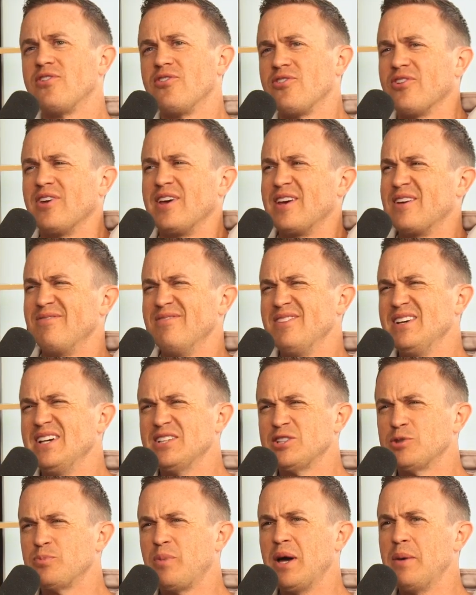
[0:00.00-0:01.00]
just like, well,
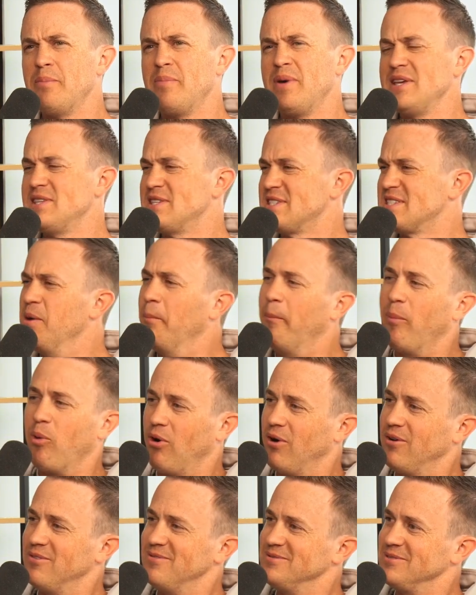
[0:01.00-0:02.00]
spine pain's simple.
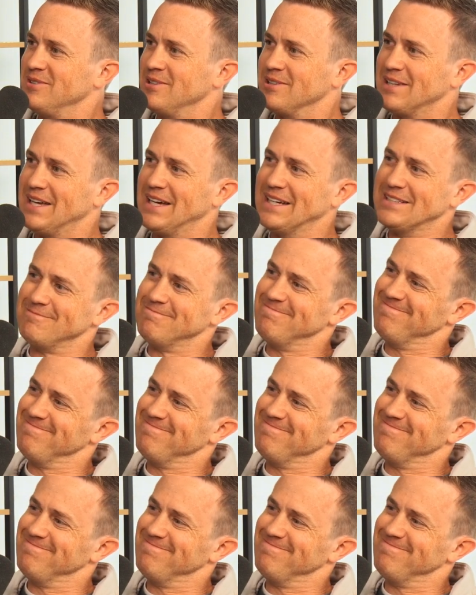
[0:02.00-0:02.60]
You're like,